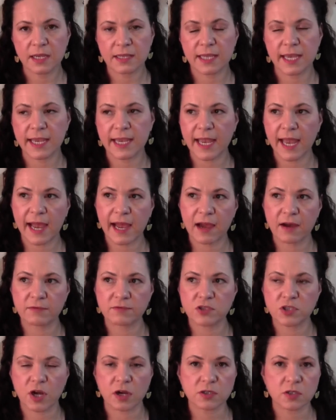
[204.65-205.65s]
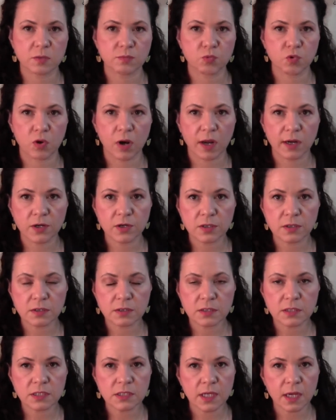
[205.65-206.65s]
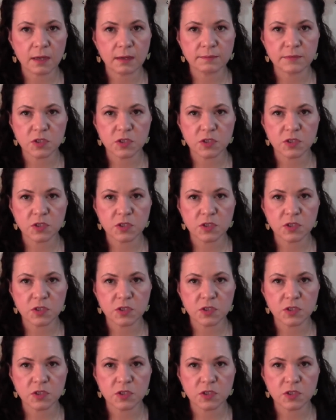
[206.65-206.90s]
They have Dr. Bronner's